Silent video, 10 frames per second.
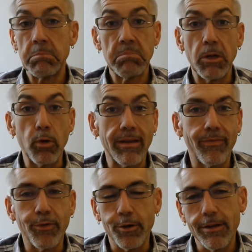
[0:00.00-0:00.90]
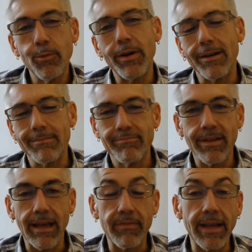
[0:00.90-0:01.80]
I don't get full. Well,
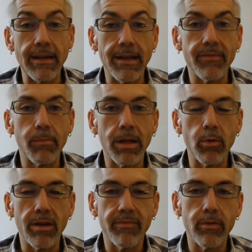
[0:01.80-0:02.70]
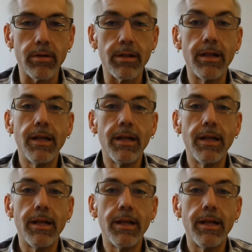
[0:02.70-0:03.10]
if I ate enough, I probably get full.